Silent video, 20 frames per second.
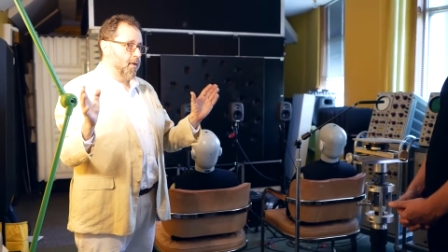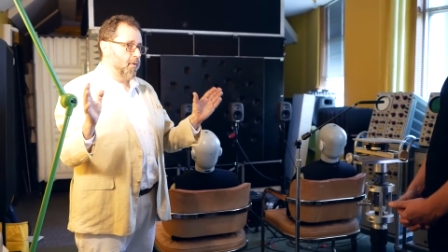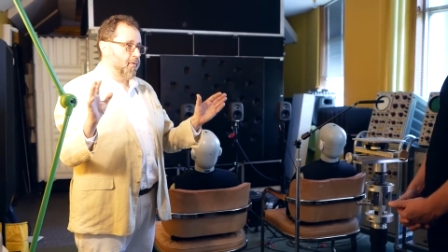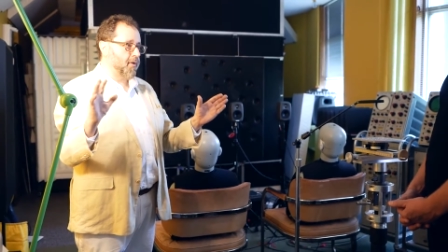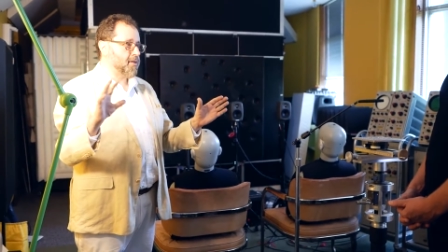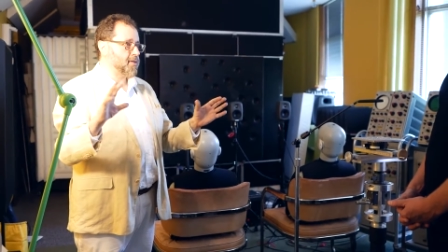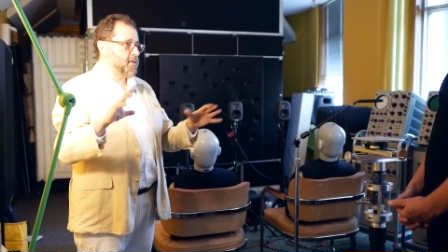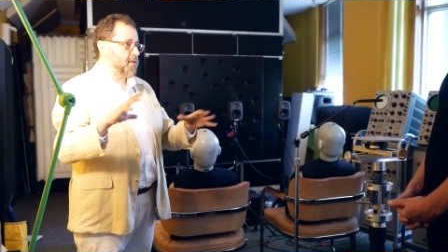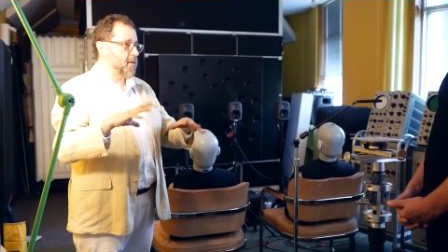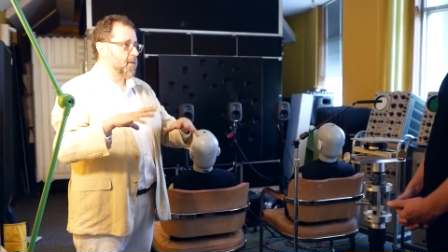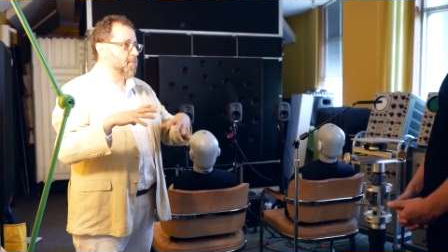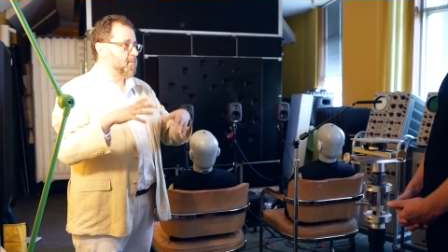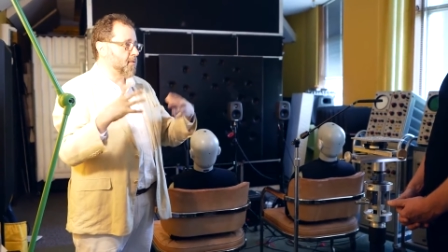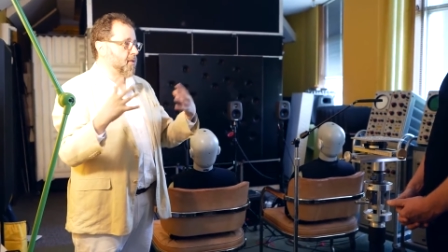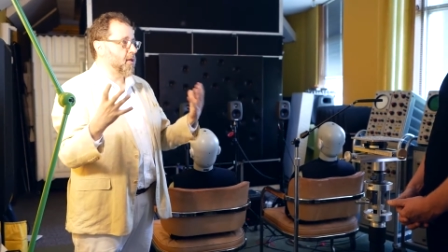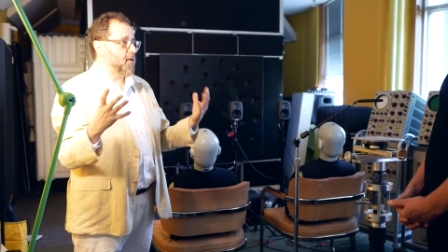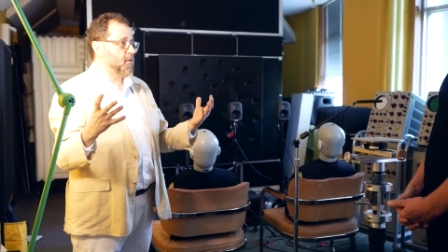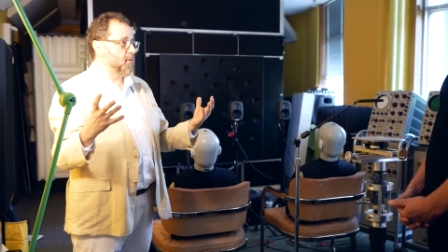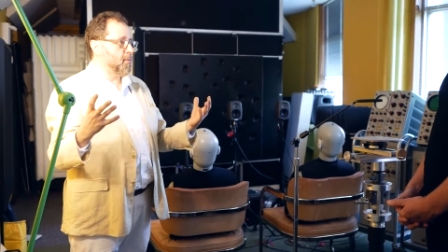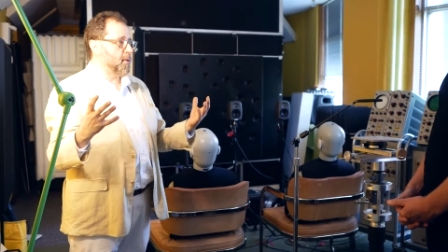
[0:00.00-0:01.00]
That's the
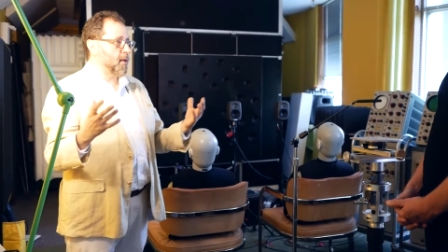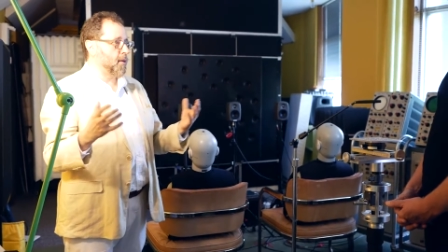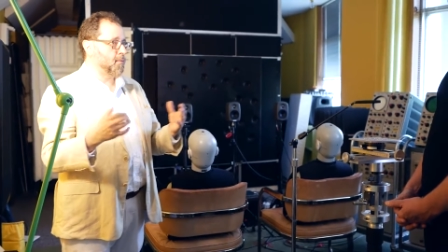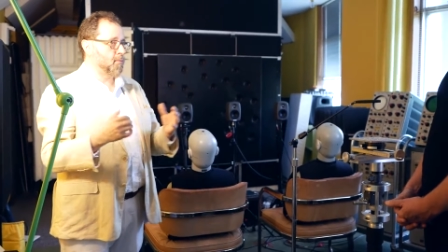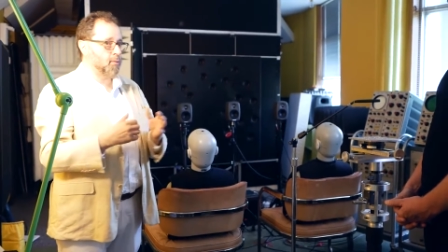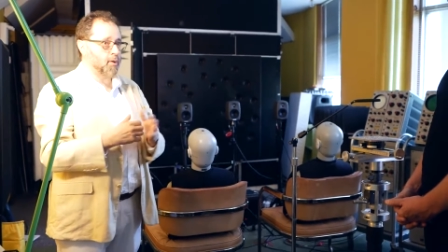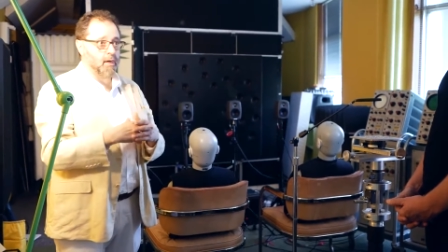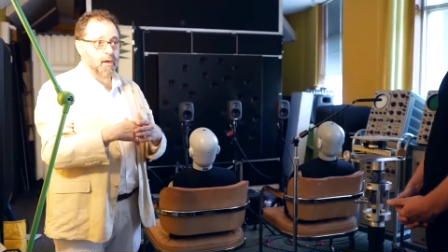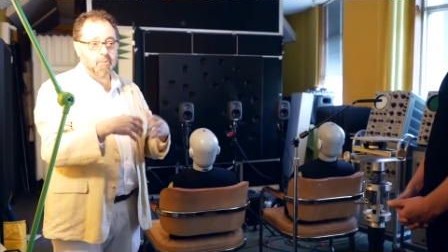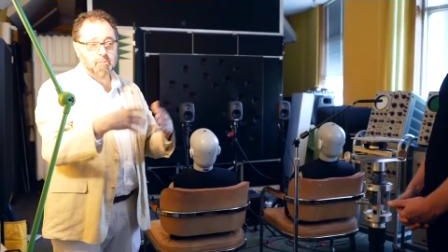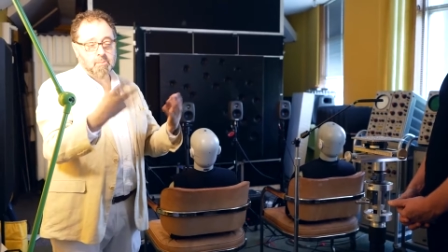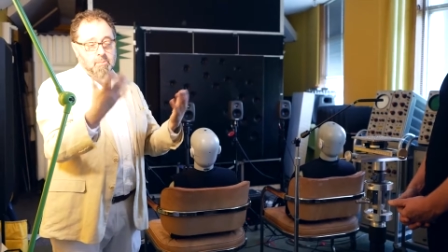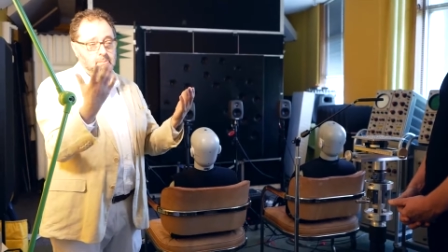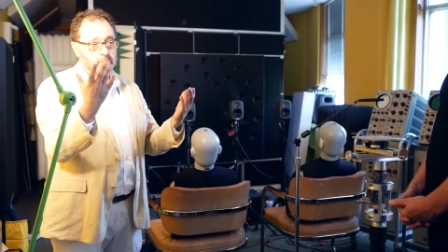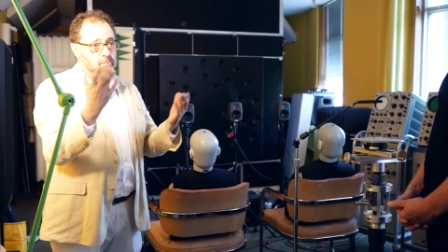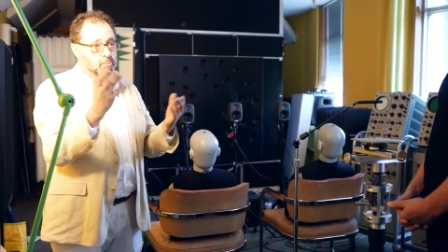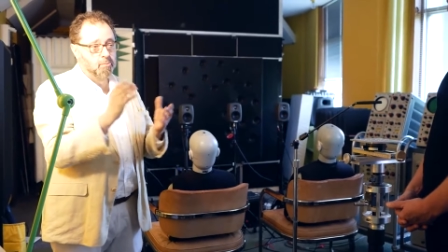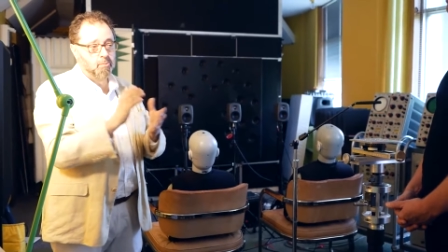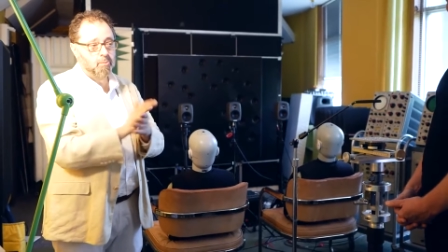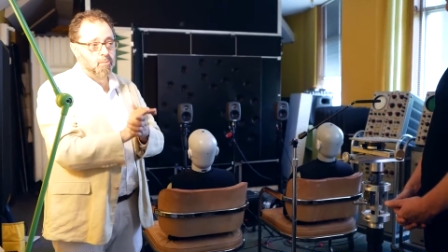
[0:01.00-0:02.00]
theorem. And we, um,
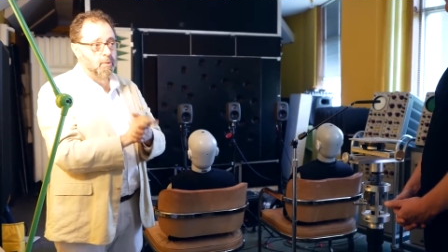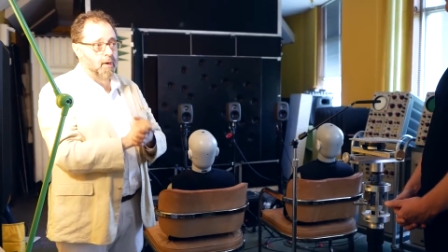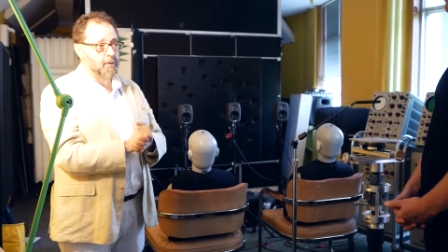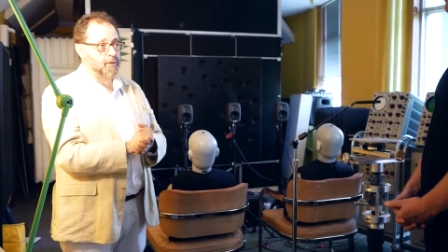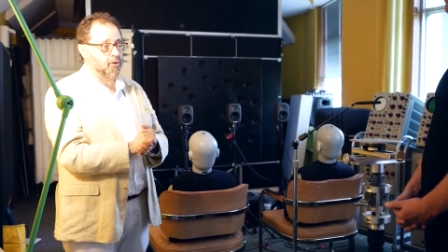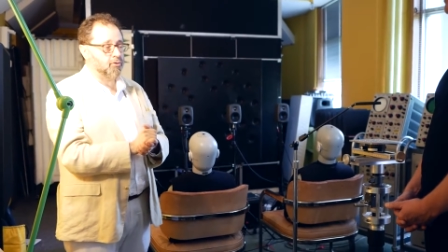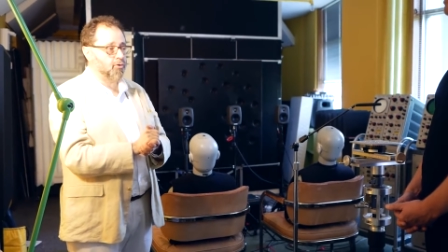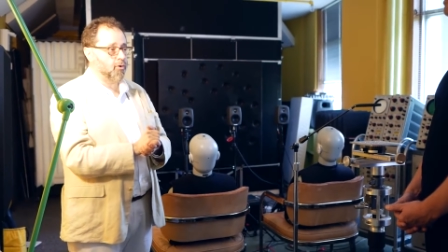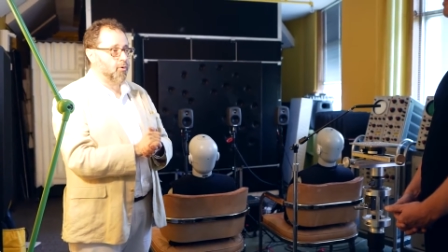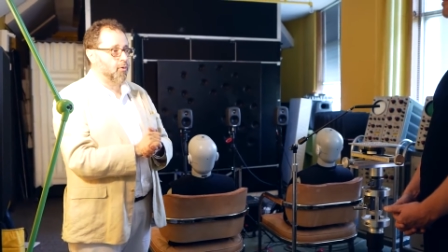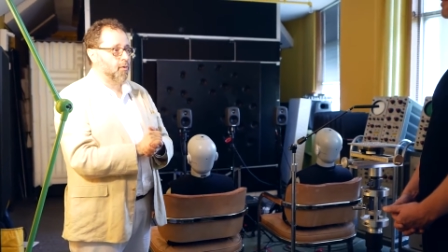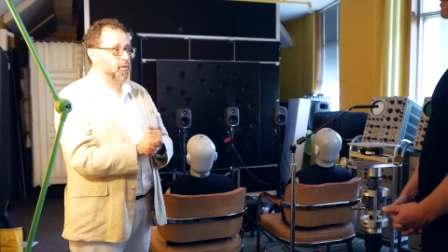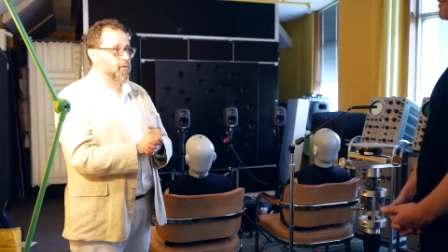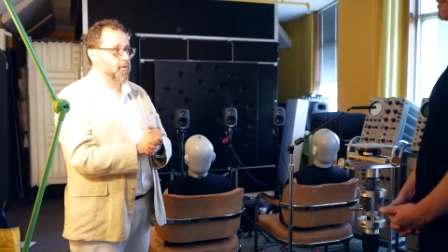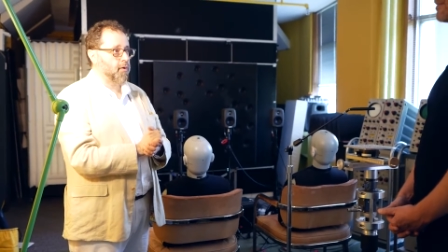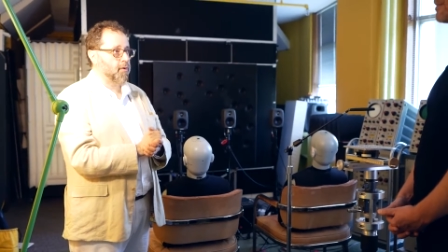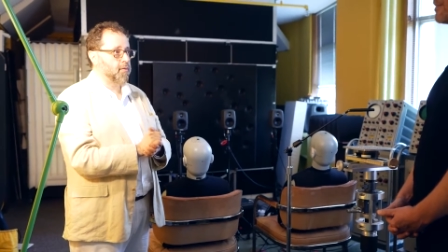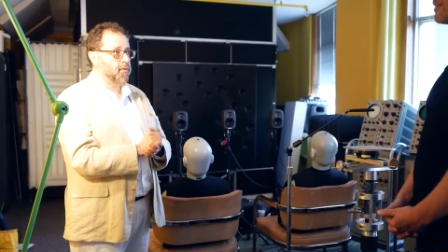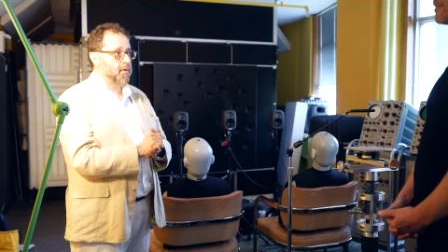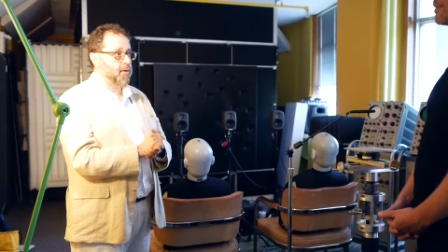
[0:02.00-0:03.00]
I teach a course
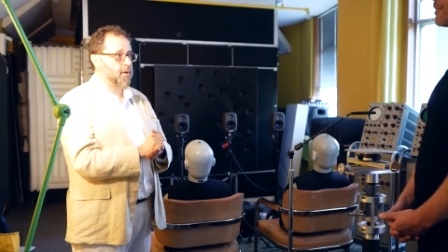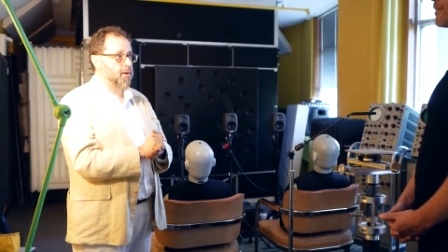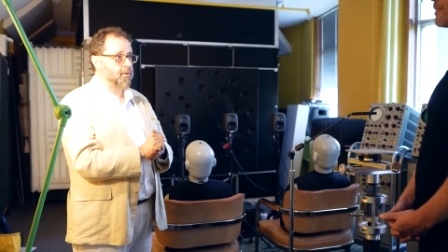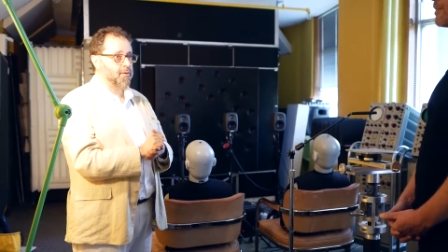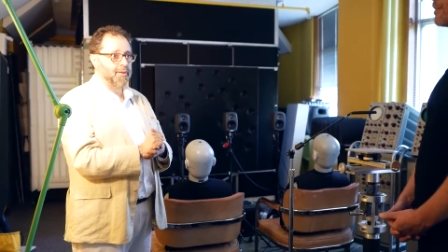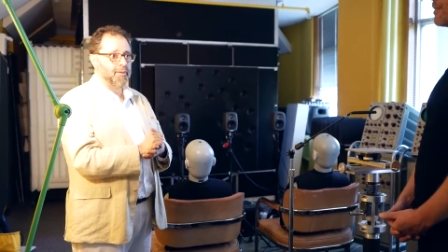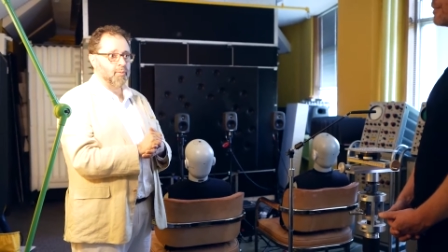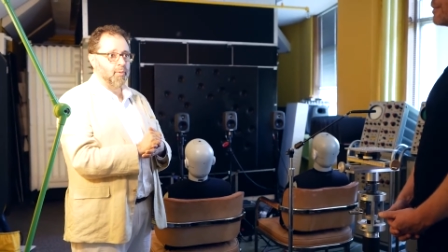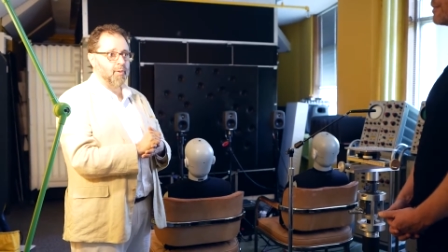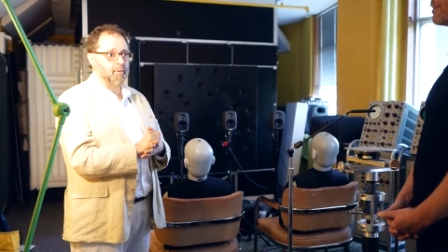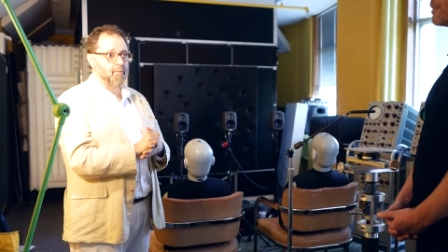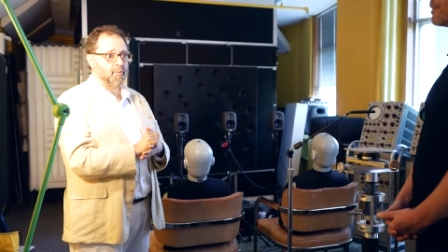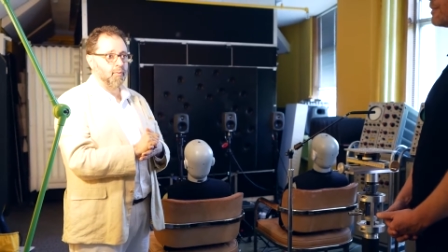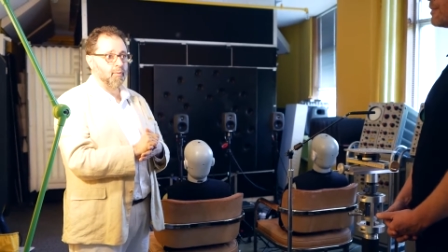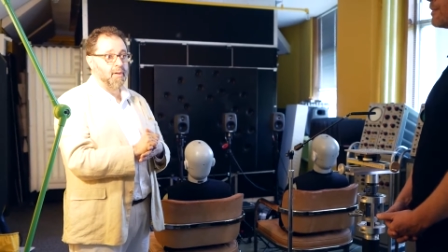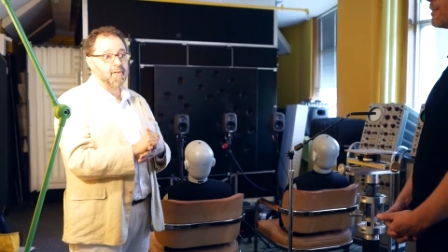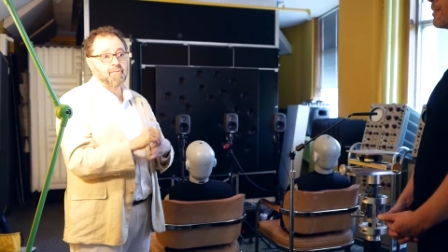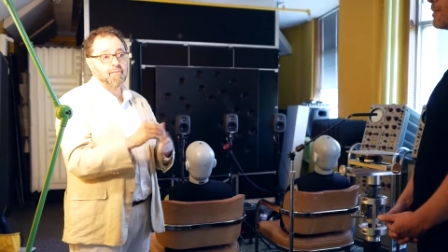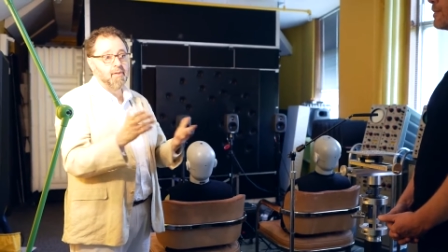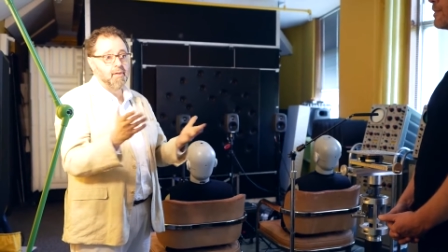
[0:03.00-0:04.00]
on linear and nonlinear
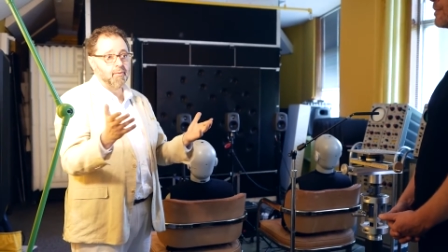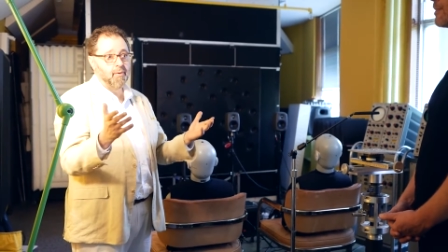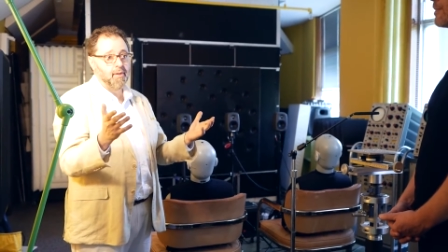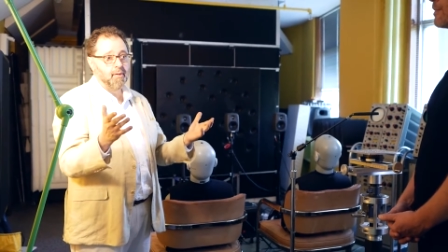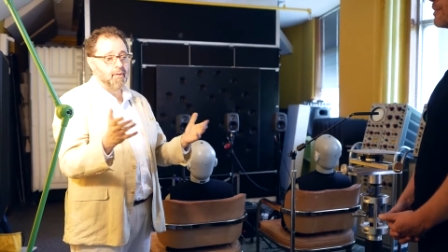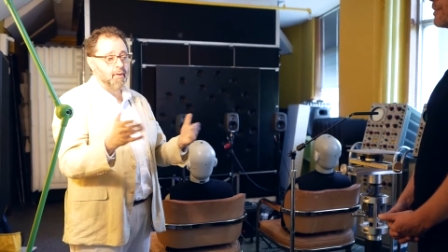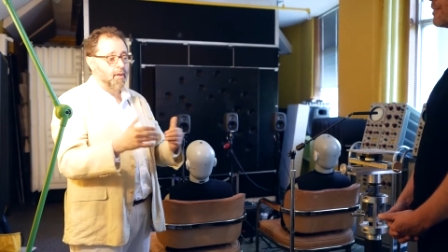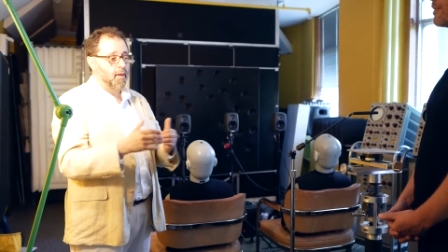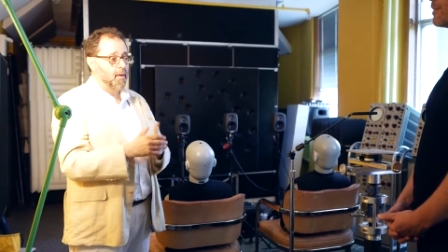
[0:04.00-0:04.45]
wave theory,